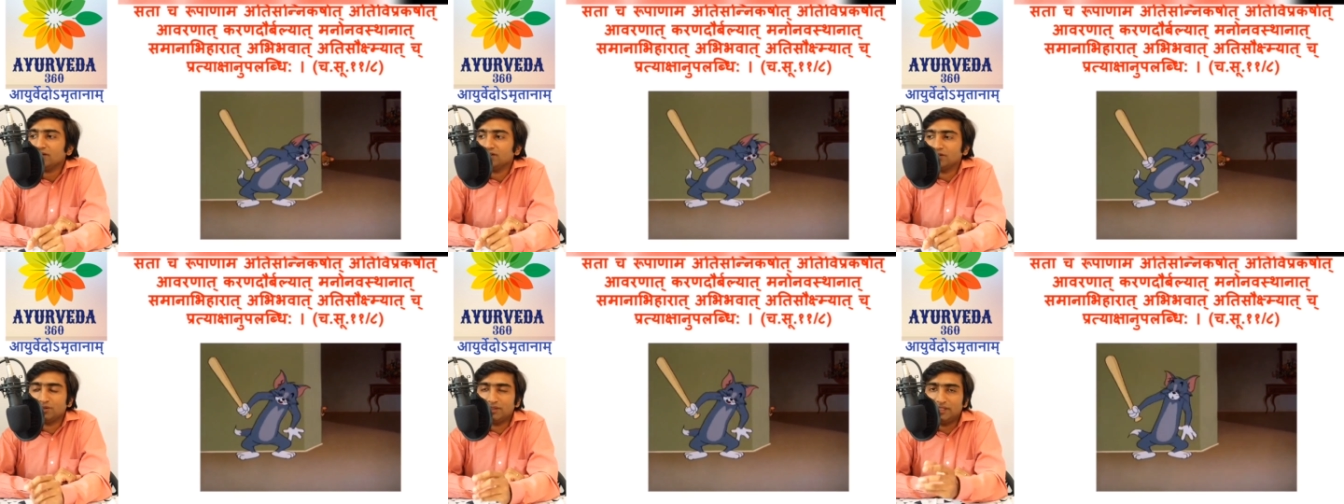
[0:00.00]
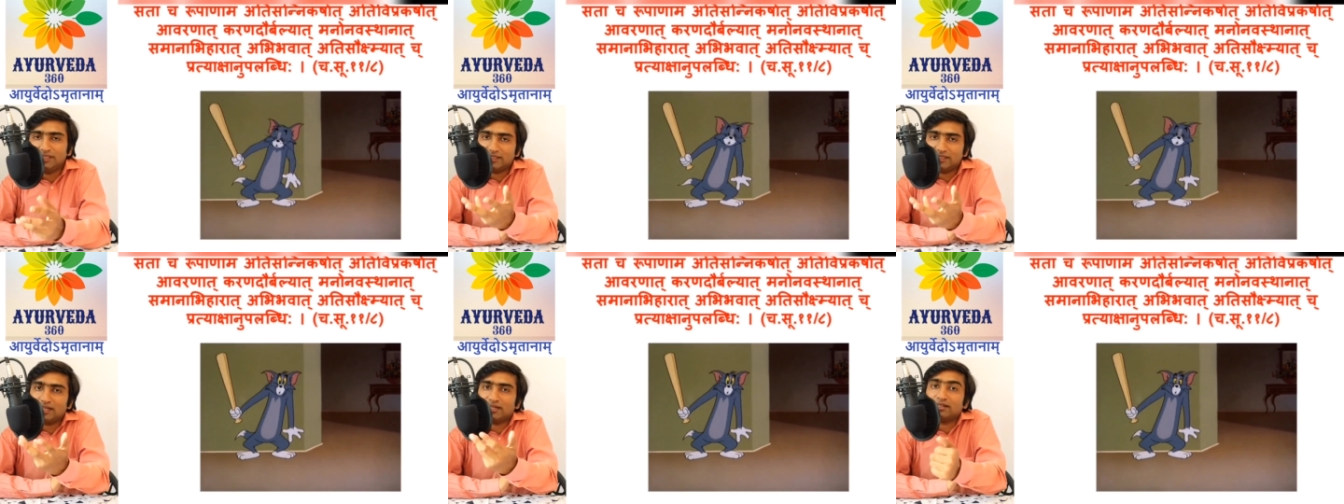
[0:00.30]
So
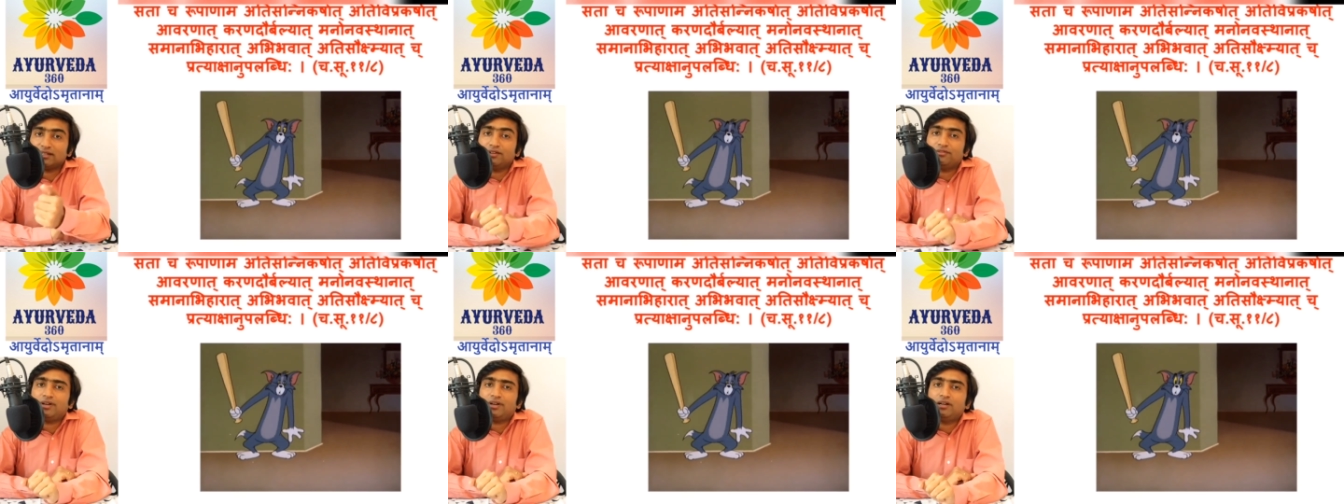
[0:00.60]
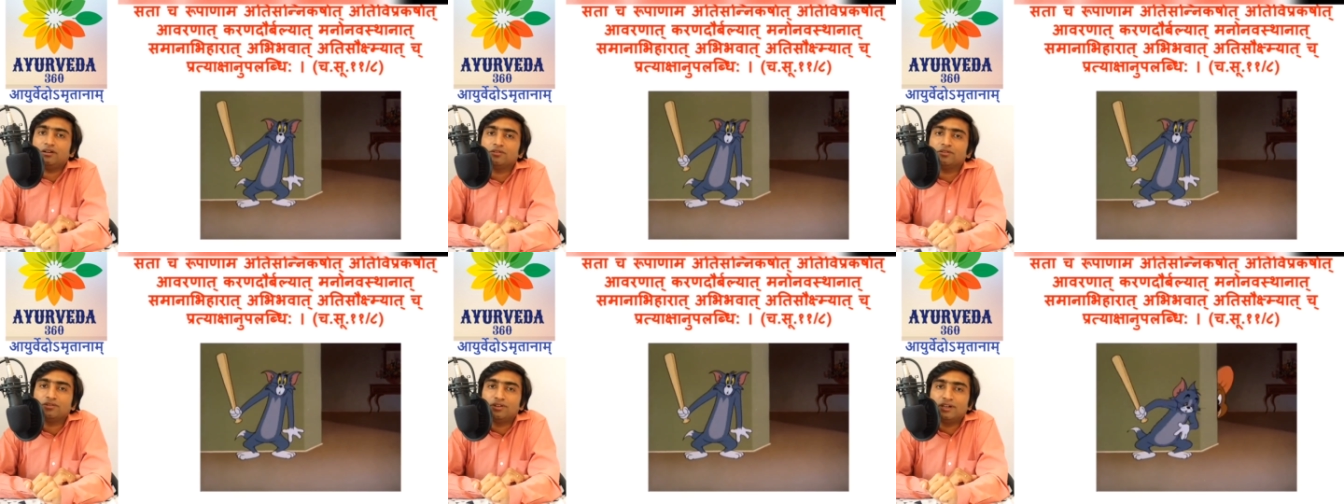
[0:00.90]
these are
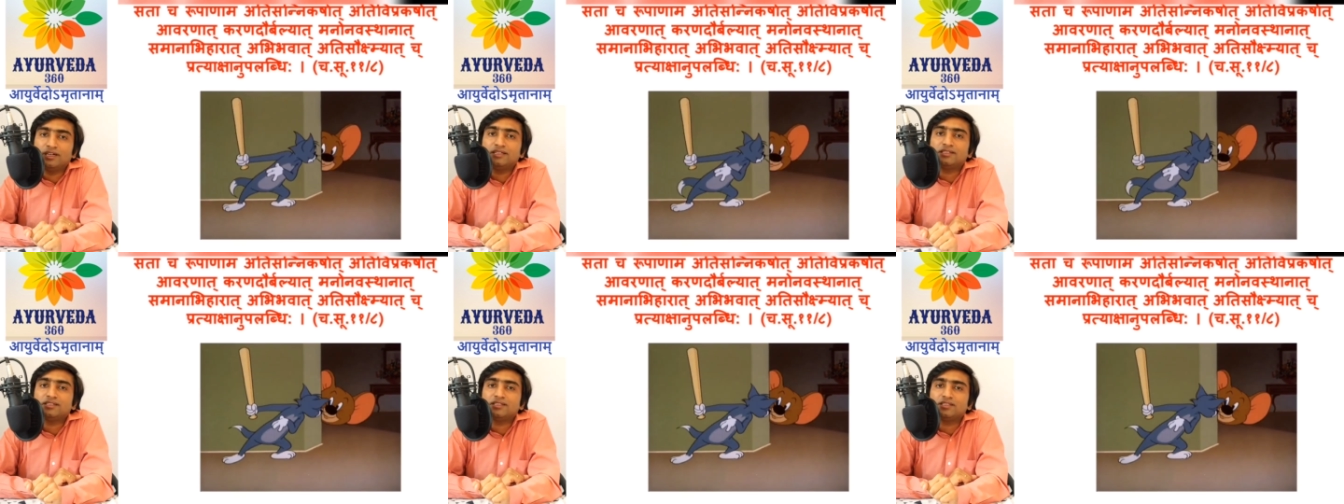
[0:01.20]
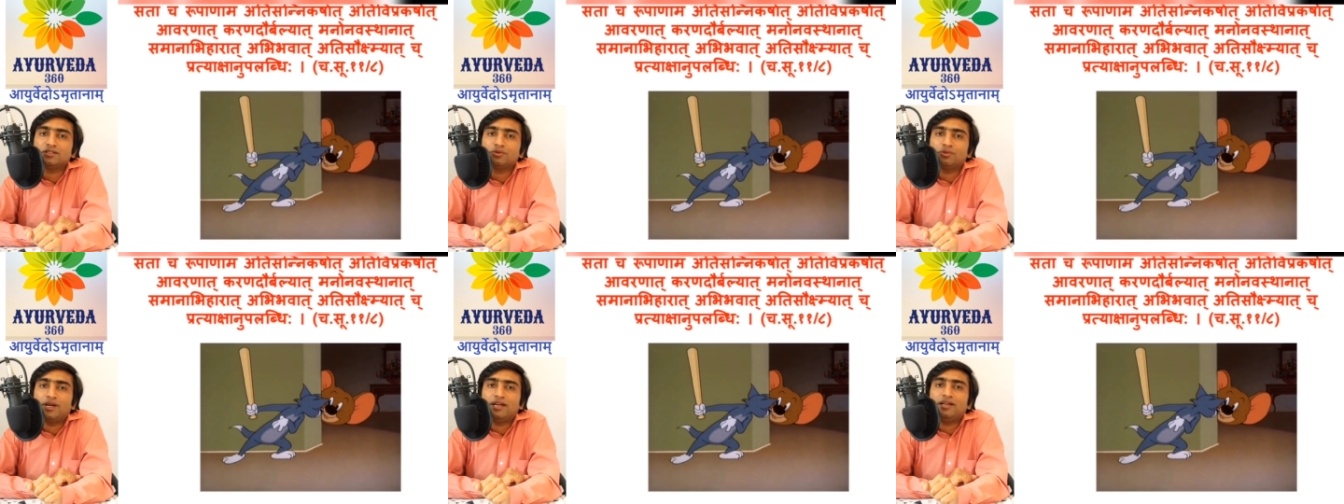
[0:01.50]
different
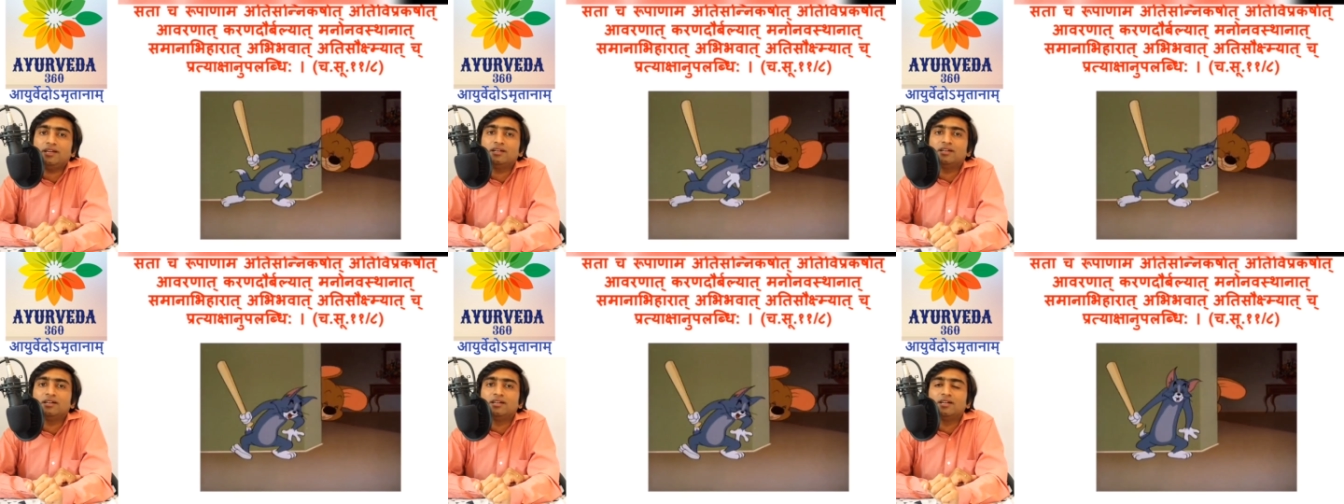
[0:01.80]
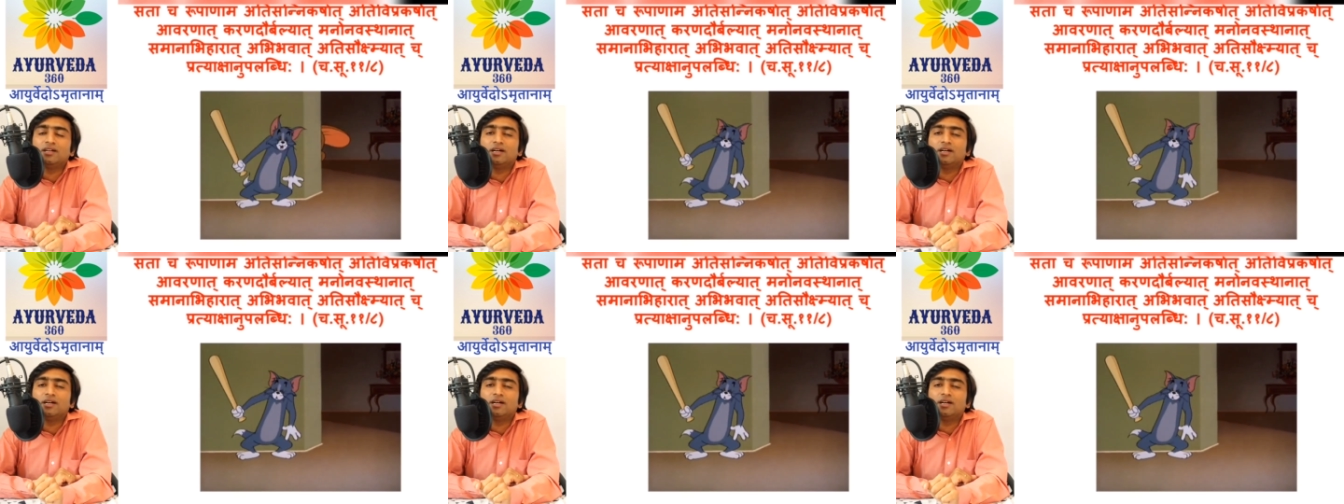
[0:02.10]
reasons why